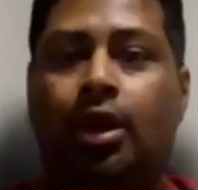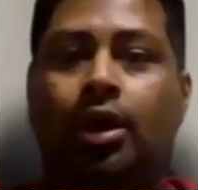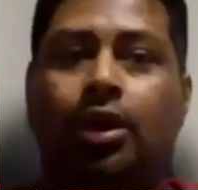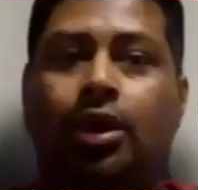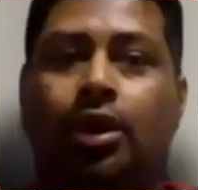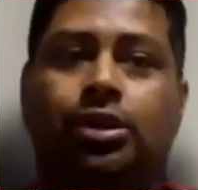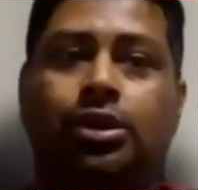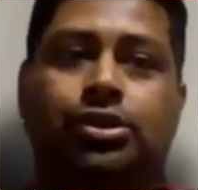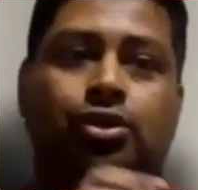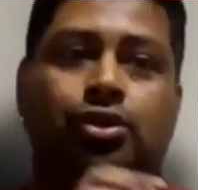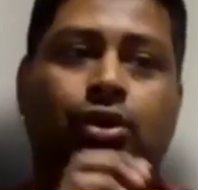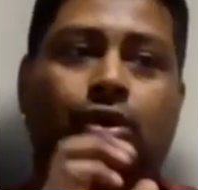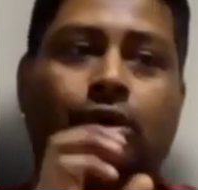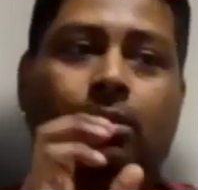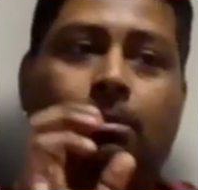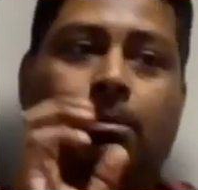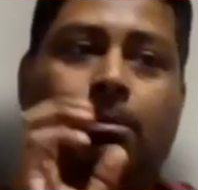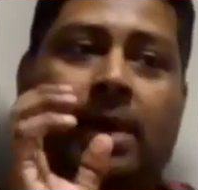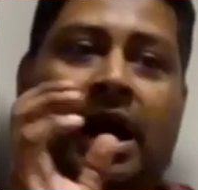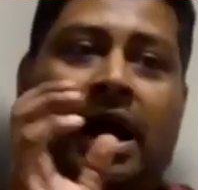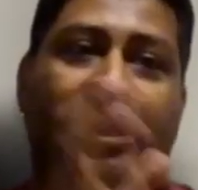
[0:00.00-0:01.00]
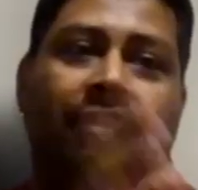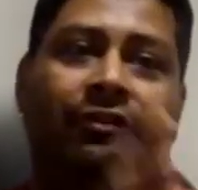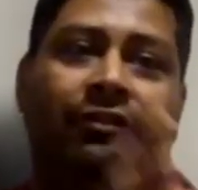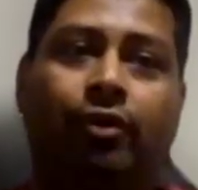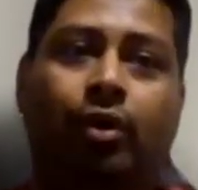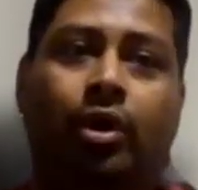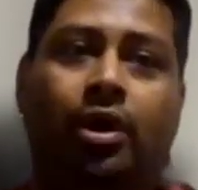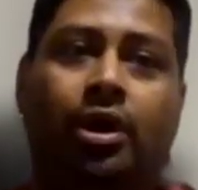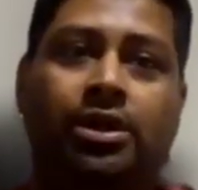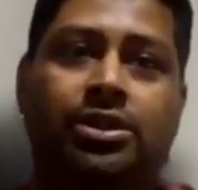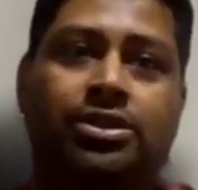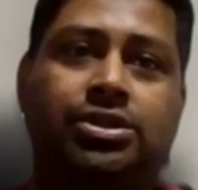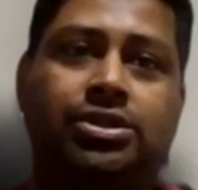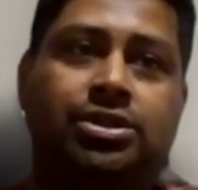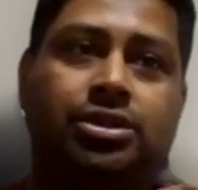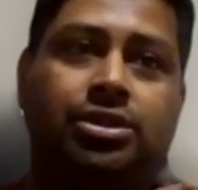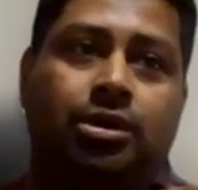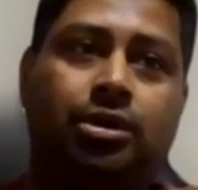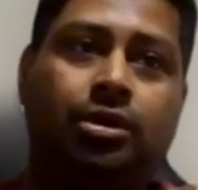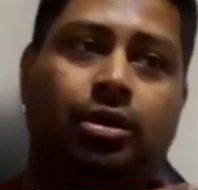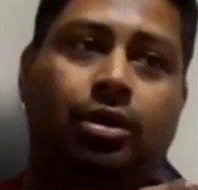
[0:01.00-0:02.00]
So my
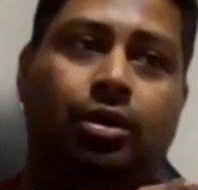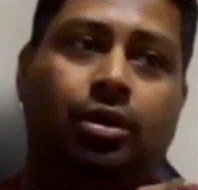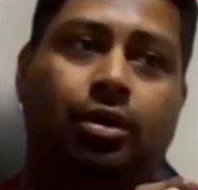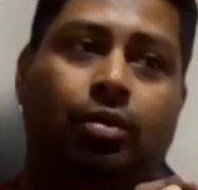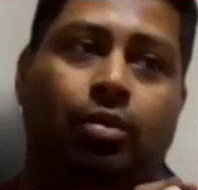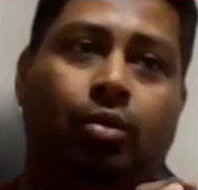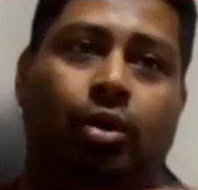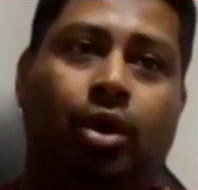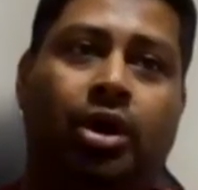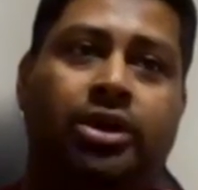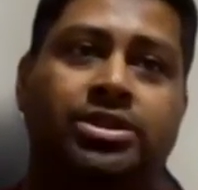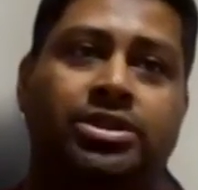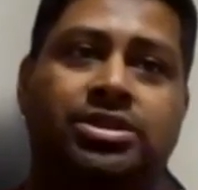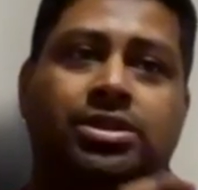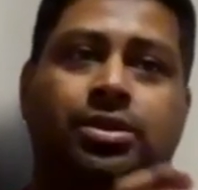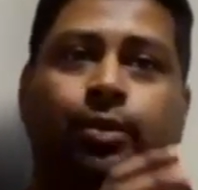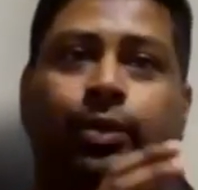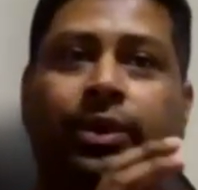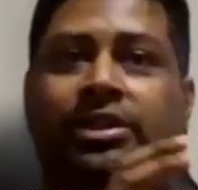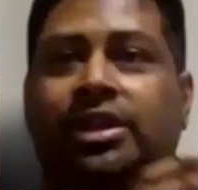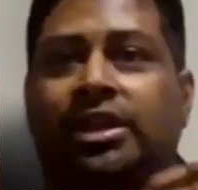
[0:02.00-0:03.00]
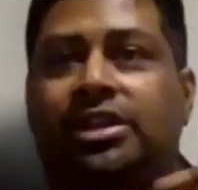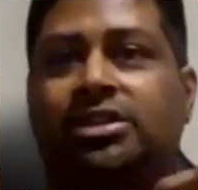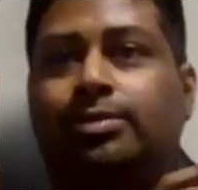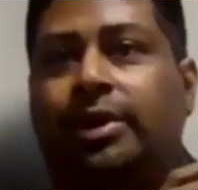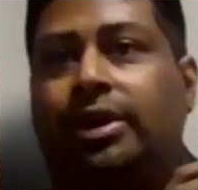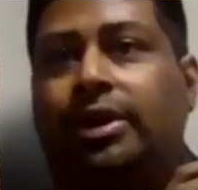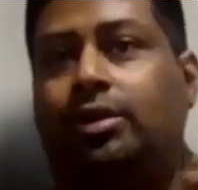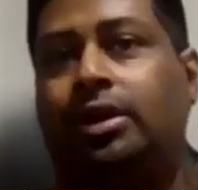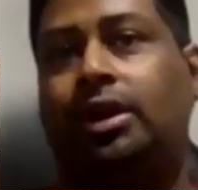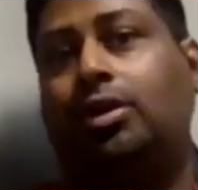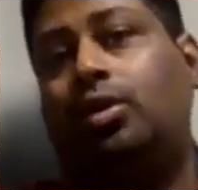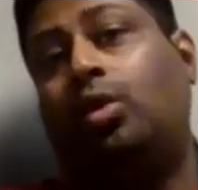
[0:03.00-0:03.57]
focus was with respect to that,